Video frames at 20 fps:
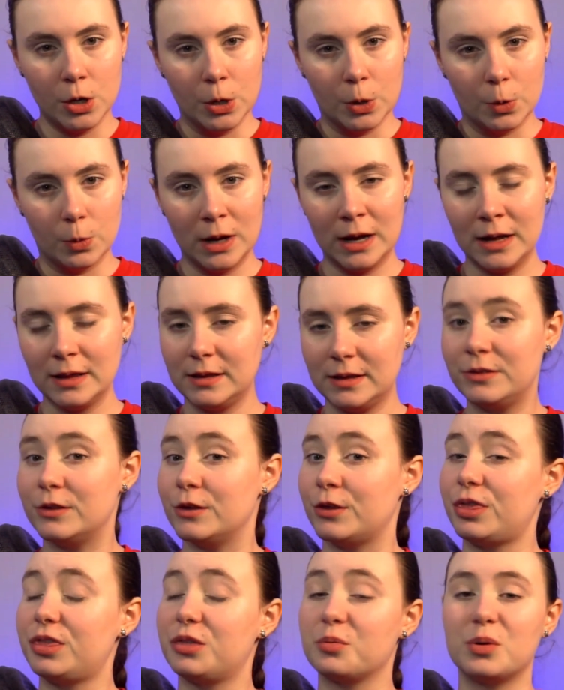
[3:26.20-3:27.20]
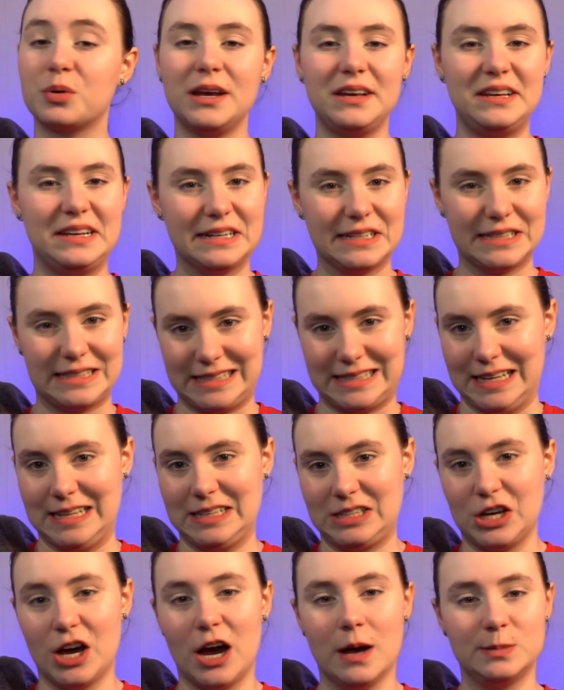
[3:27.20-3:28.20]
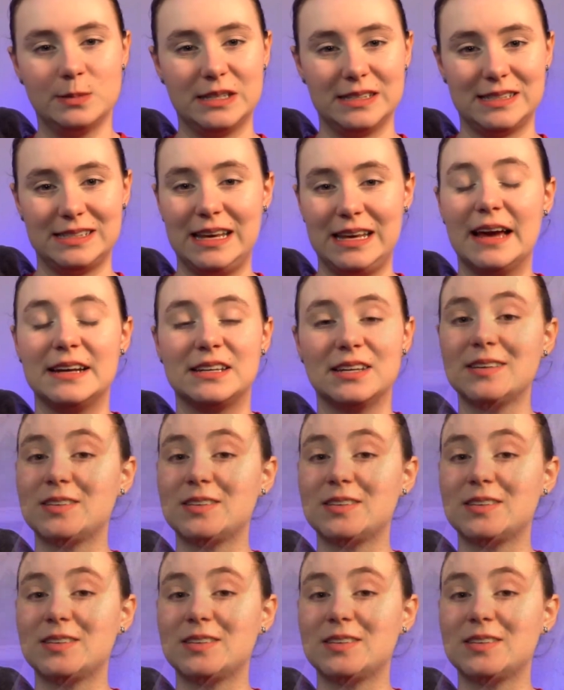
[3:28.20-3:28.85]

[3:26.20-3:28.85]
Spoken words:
Well, in the 3 years since, Hobbs is yet to